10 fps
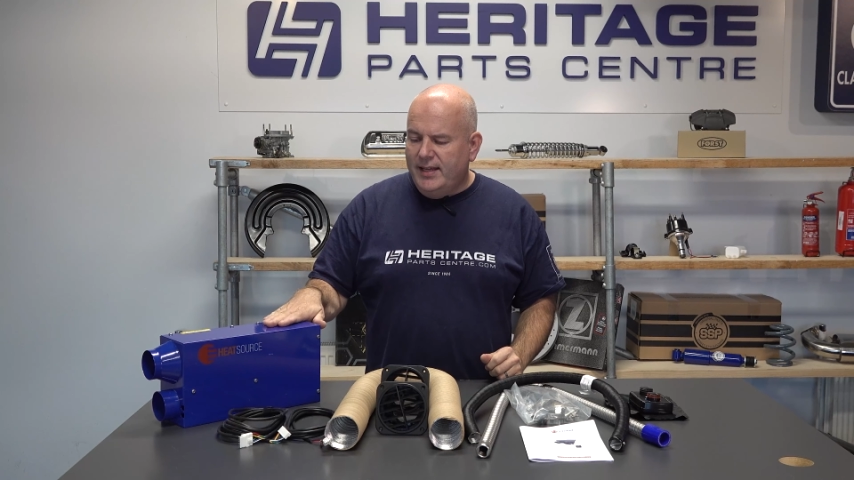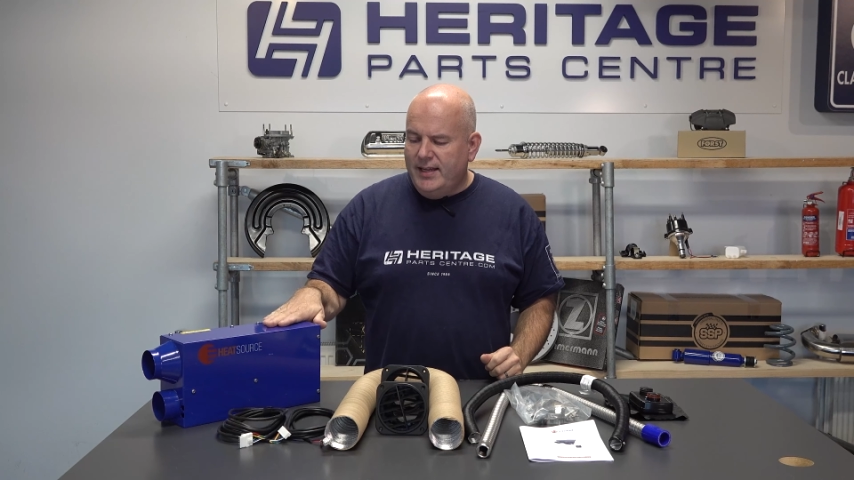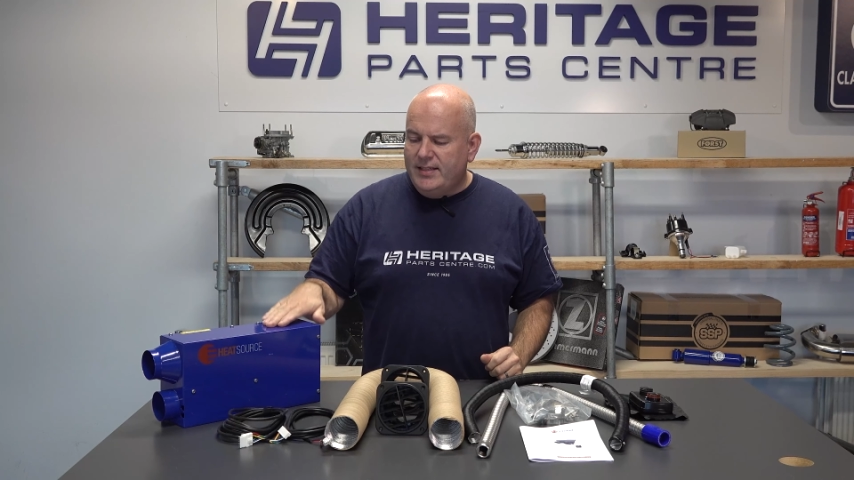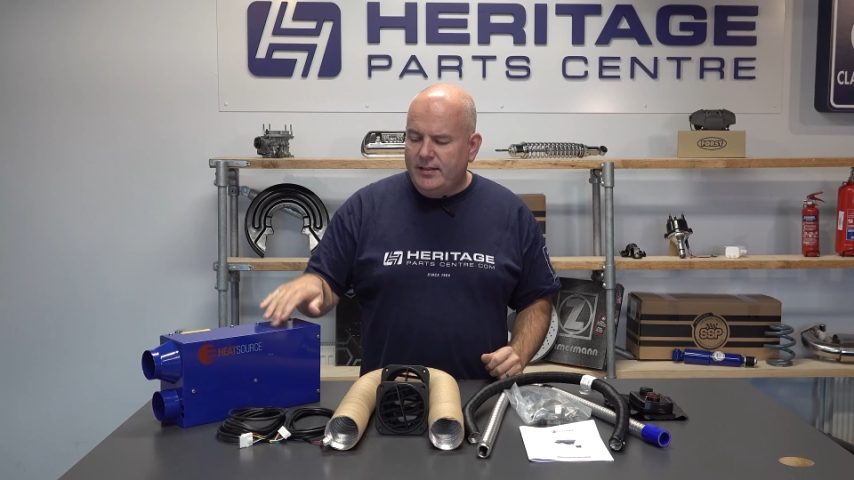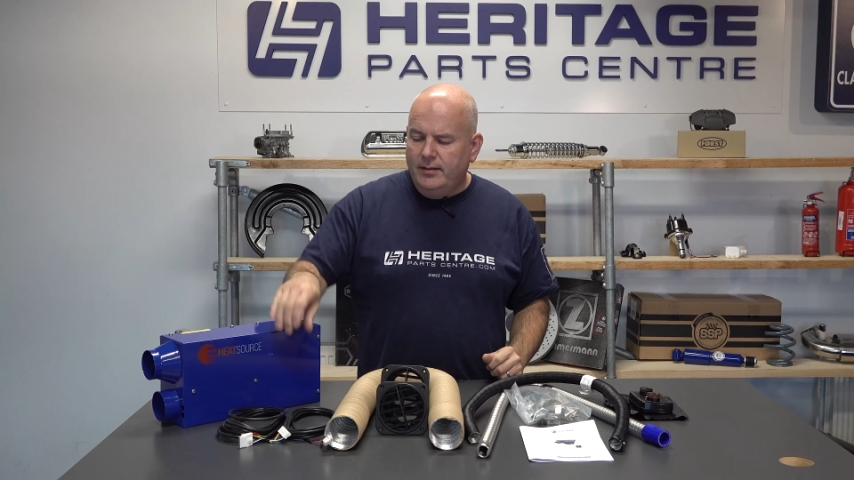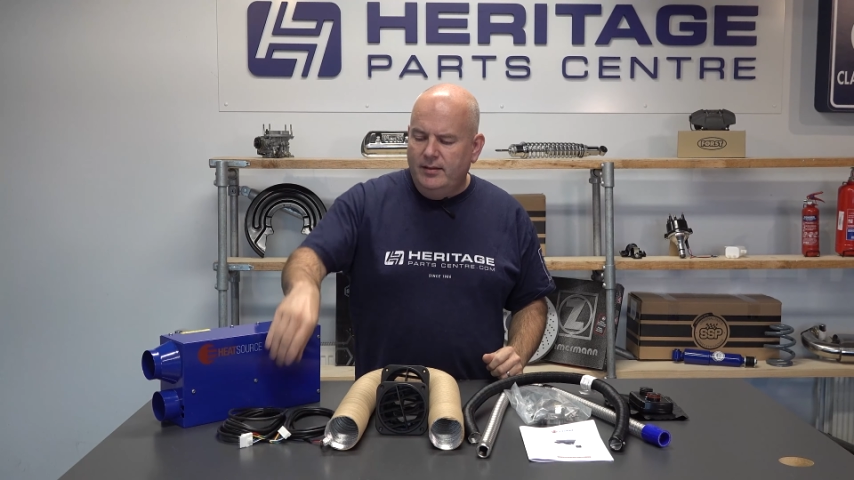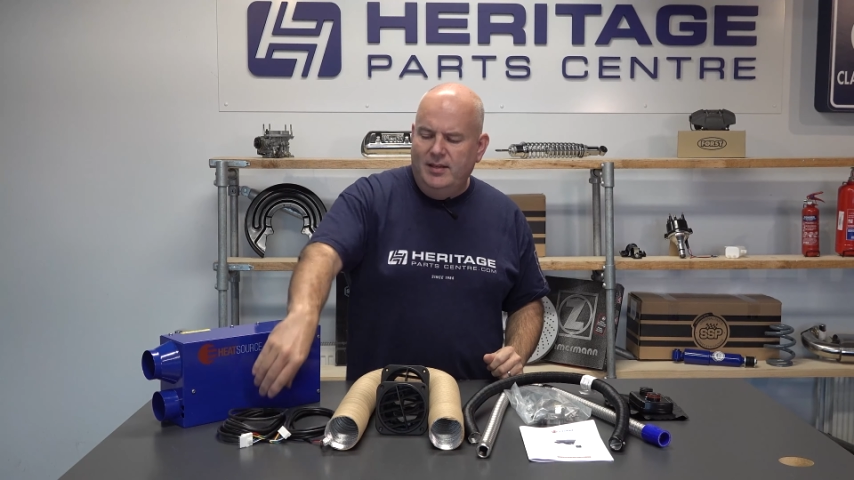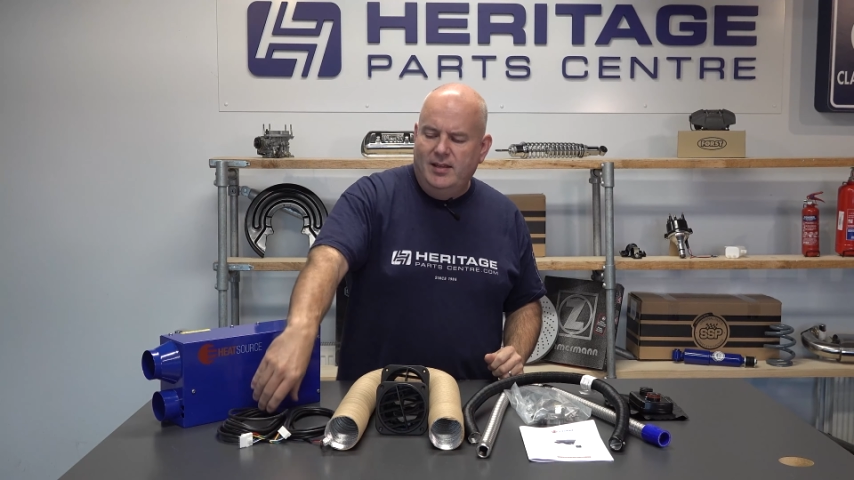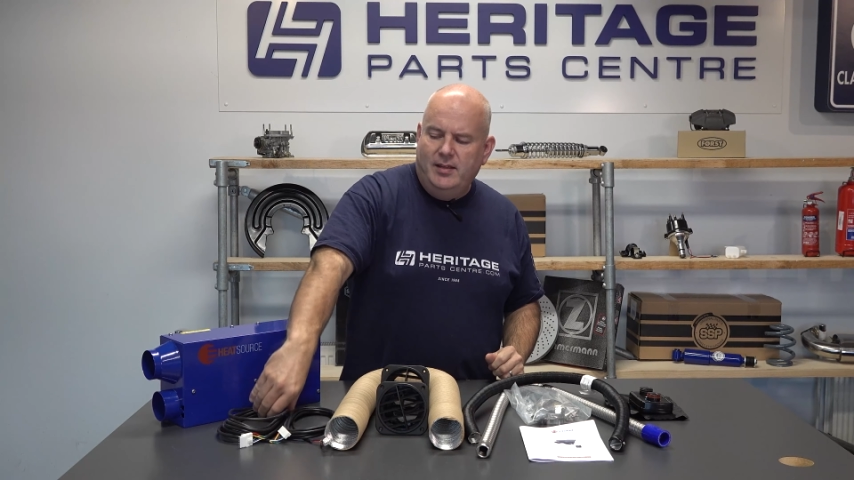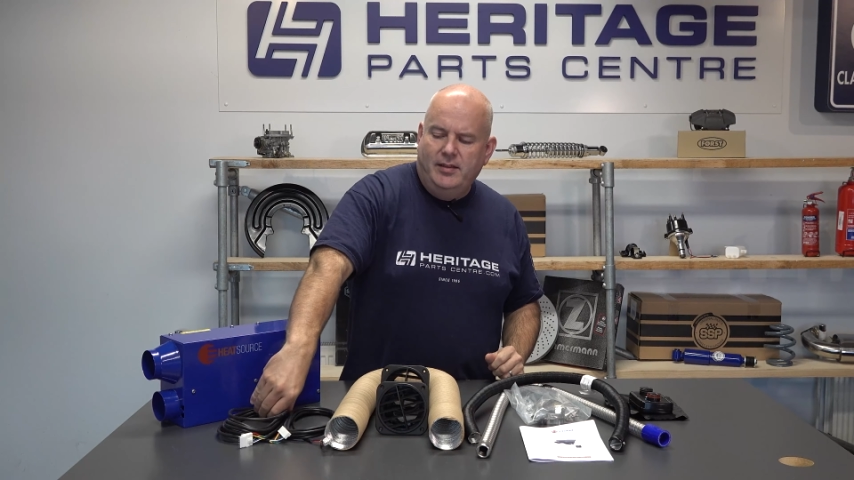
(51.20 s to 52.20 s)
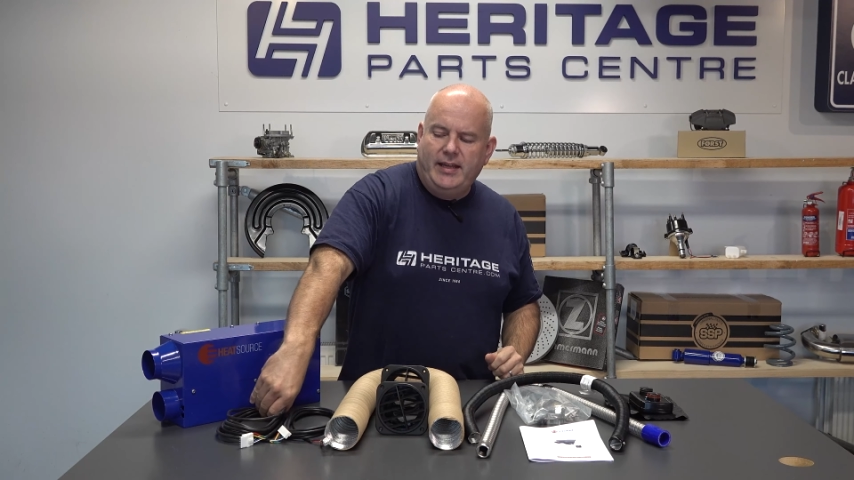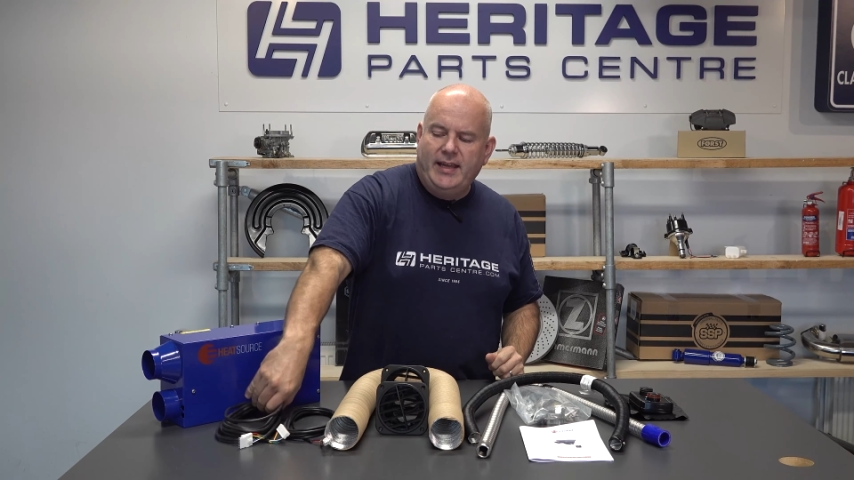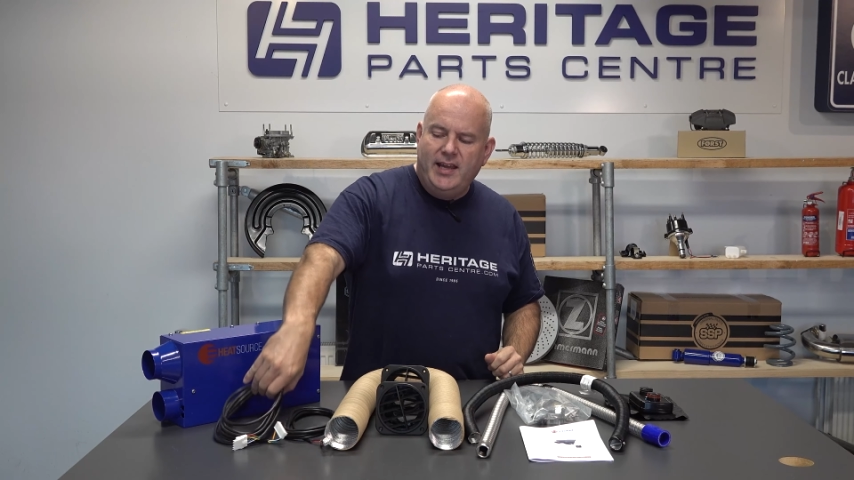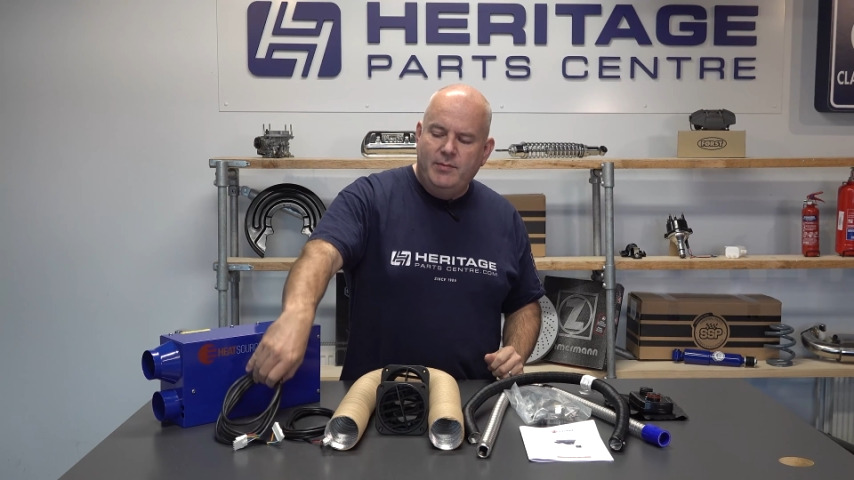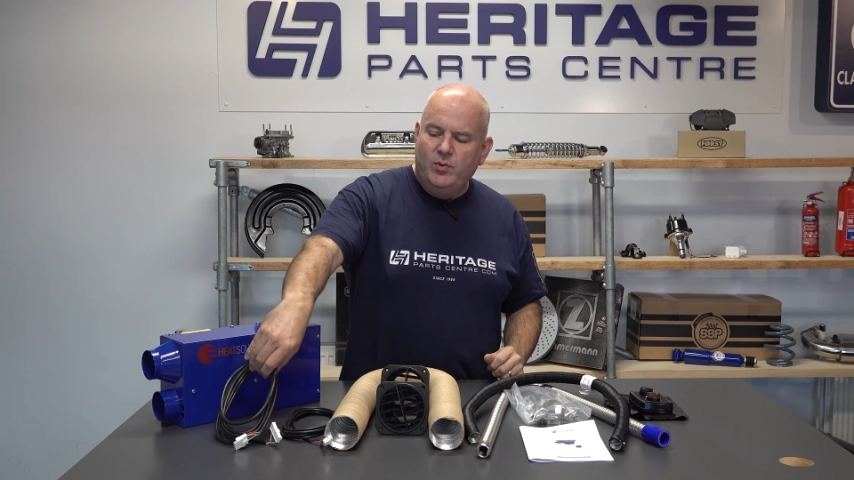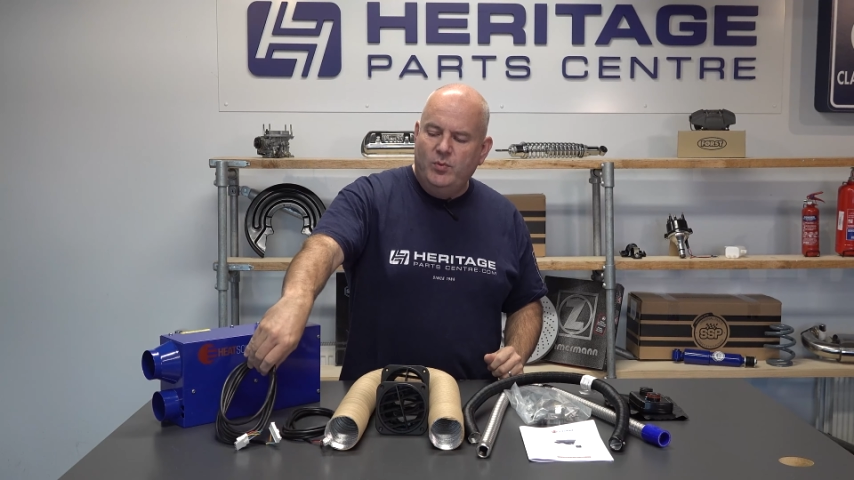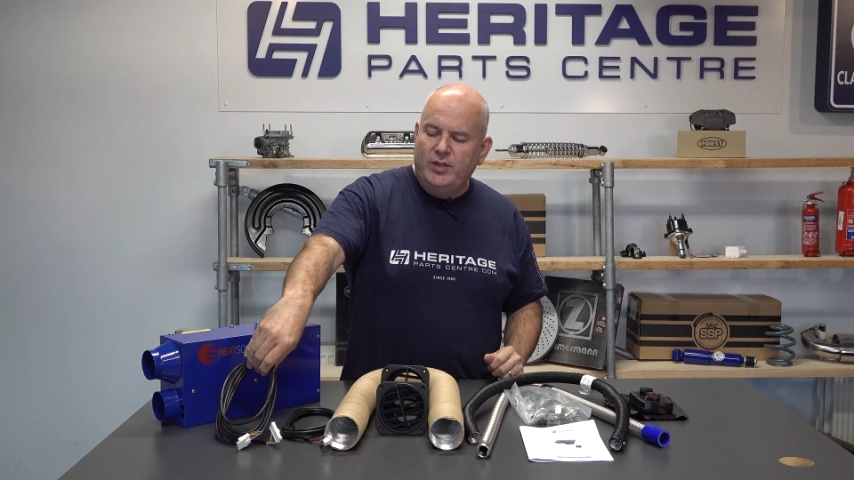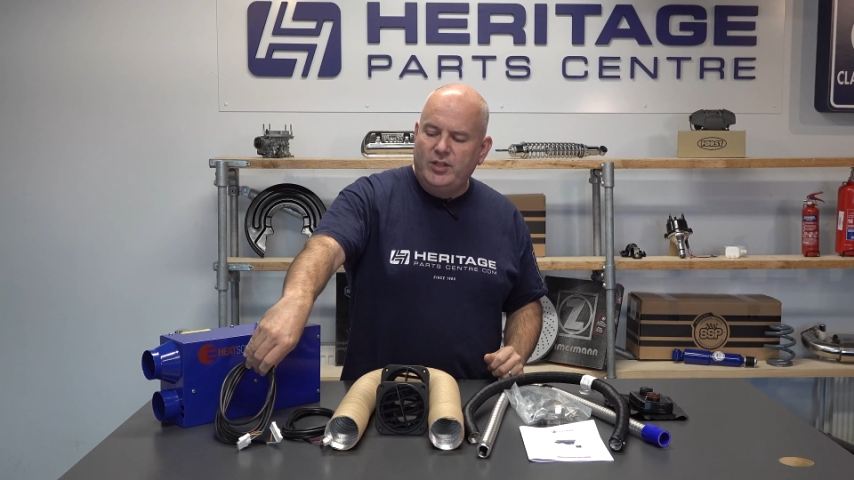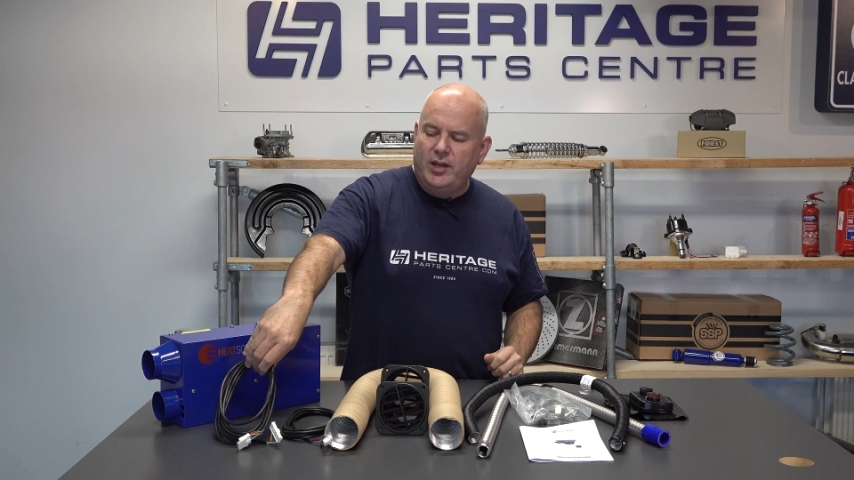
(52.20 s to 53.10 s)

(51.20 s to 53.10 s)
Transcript: heater, the cable which